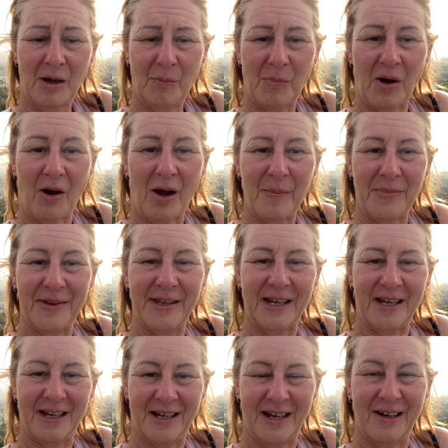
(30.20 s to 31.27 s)
But I'm
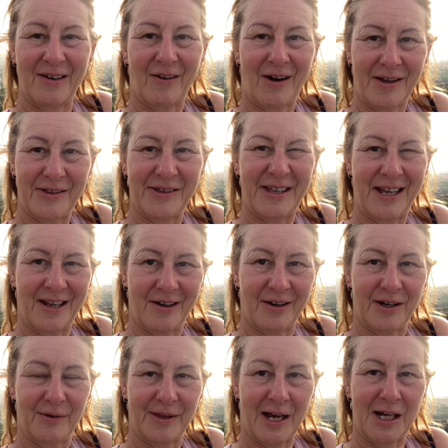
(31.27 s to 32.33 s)
thinking, I think I
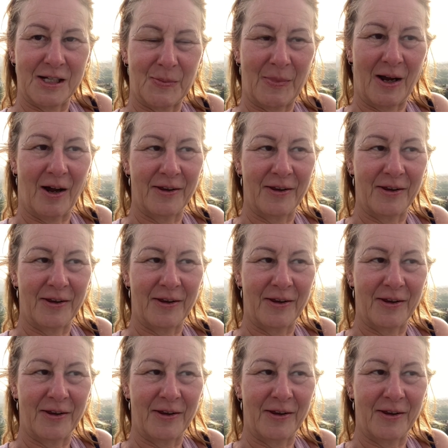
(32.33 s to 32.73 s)
know what that's about.